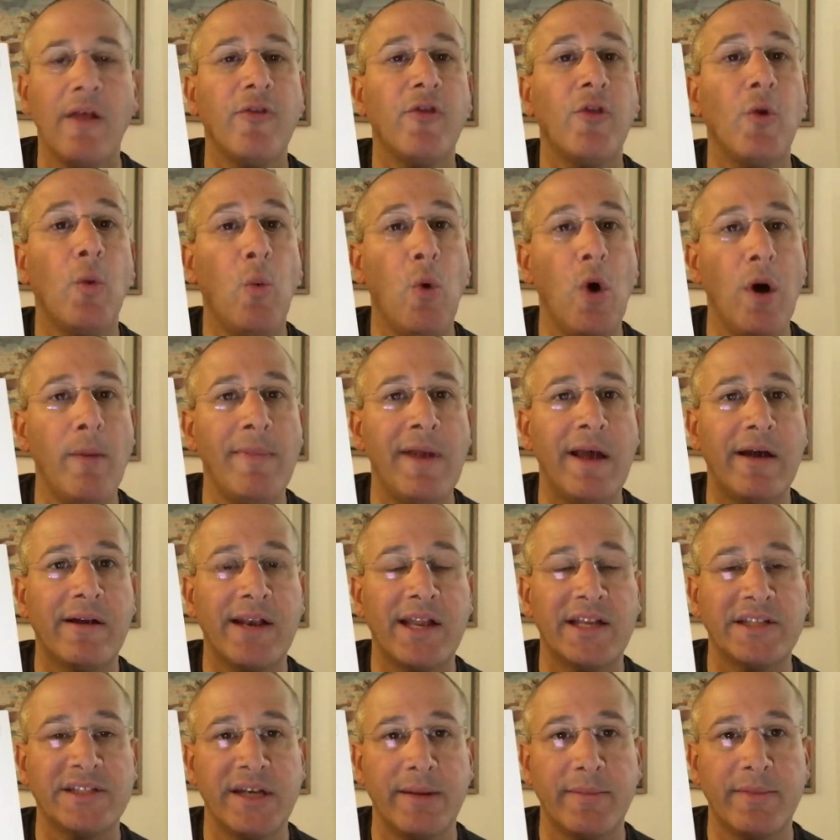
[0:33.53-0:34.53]
The wall mount
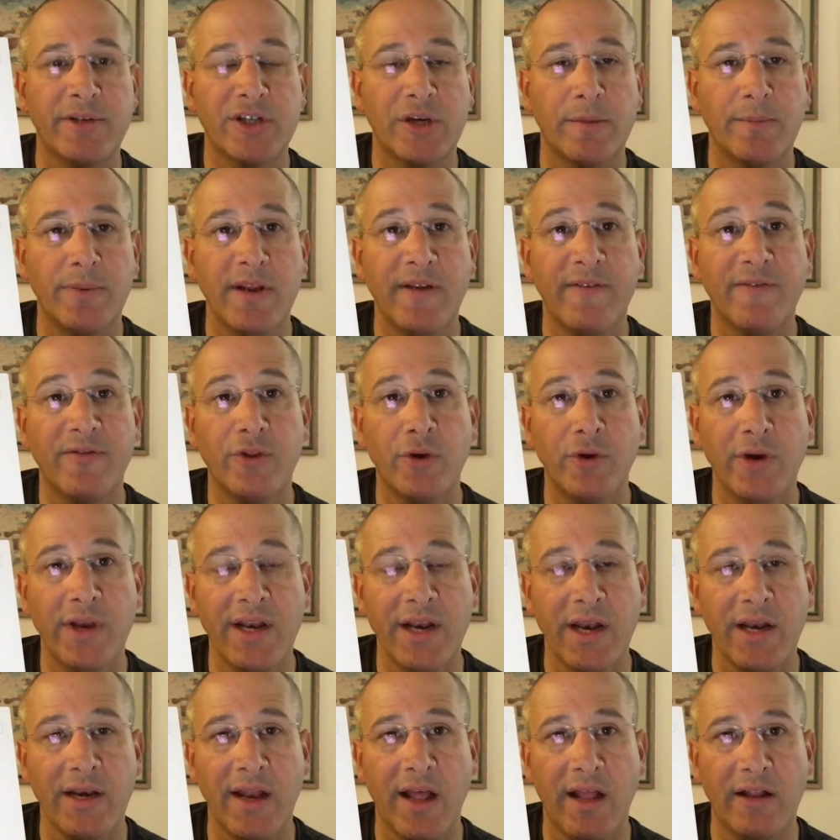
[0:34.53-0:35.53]
has an MSRP of
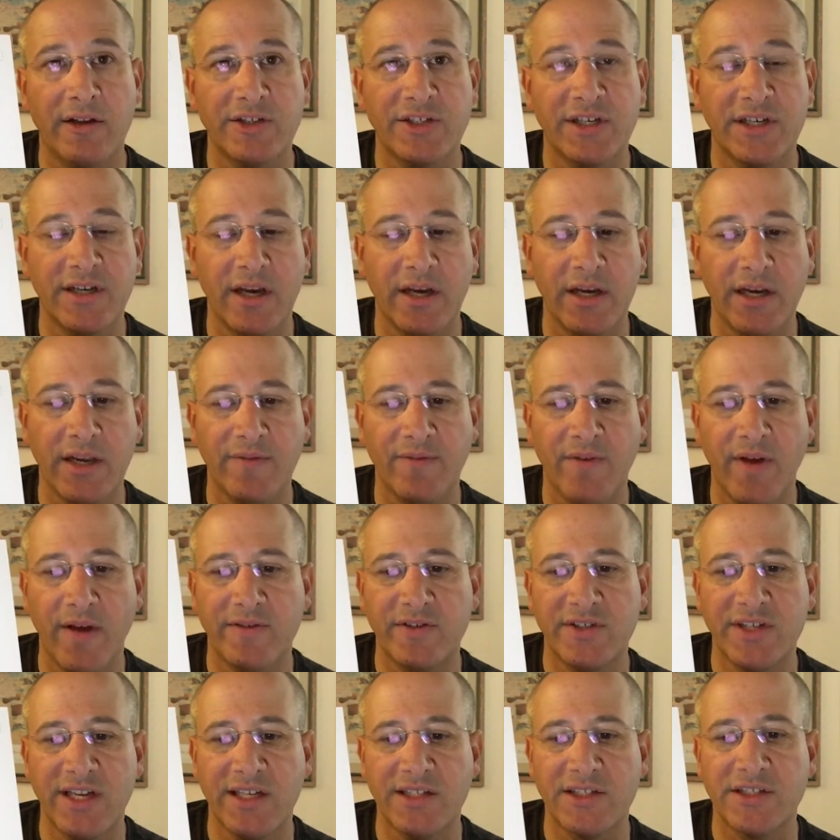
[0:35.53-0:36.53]

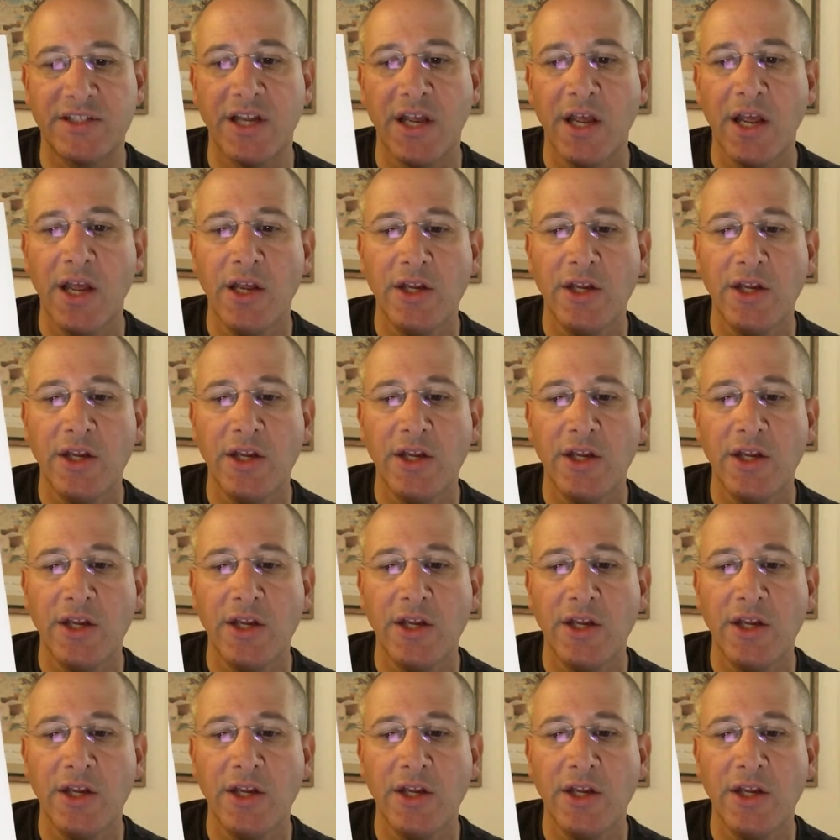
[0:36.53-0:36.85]
$39.95.